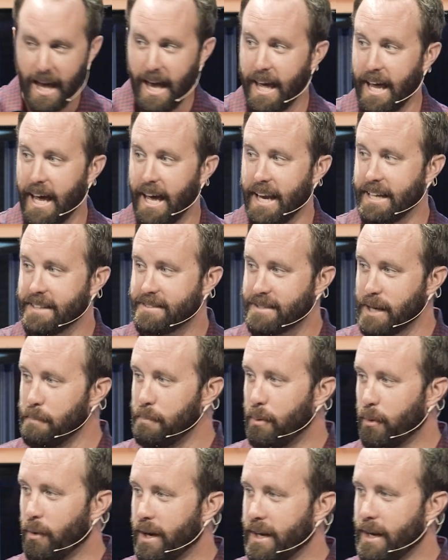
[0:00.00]
And, and at
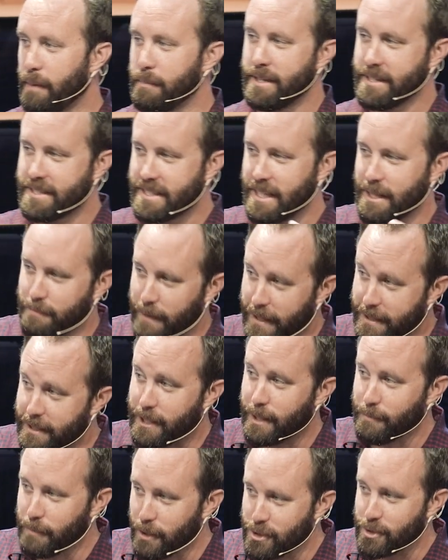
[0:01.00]
some point, I mean, this didn't make
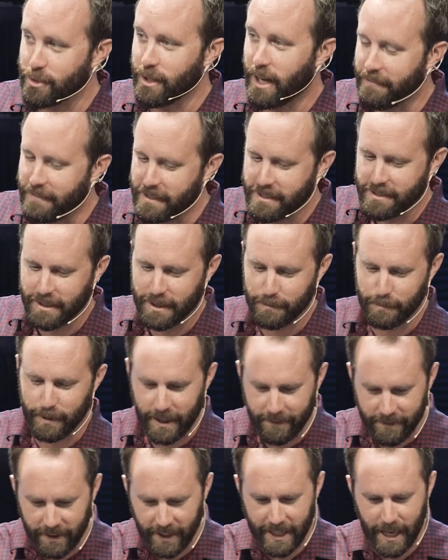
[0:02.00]
the commercial, obviously,
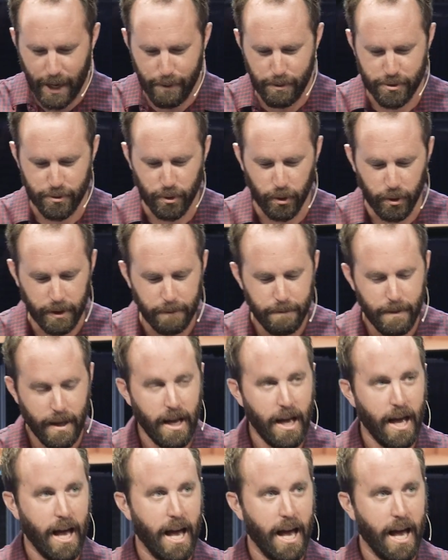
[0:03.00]
but they've got cameras rolling.